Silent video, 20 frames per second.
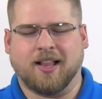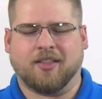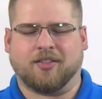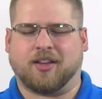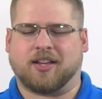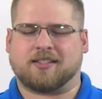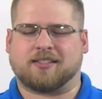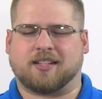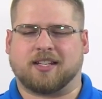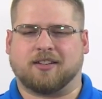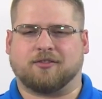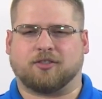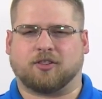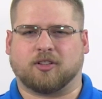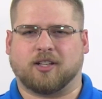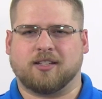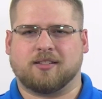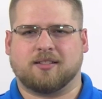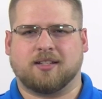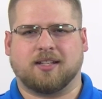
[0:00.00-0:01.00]
Thanks again for
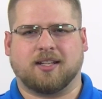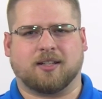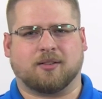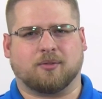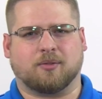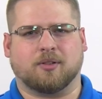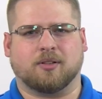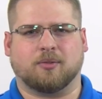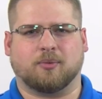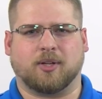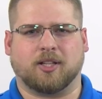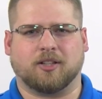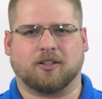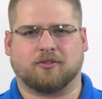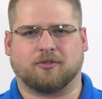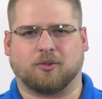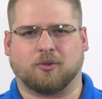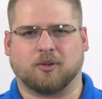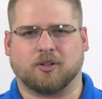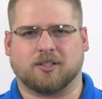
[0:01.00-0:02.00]
listening, and we
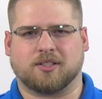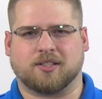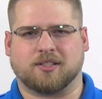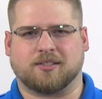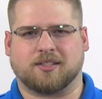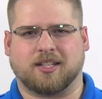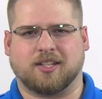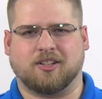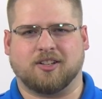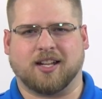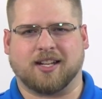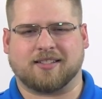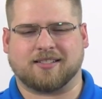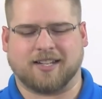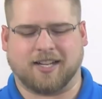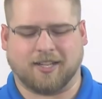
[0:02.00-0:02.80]
look forward to seeing you next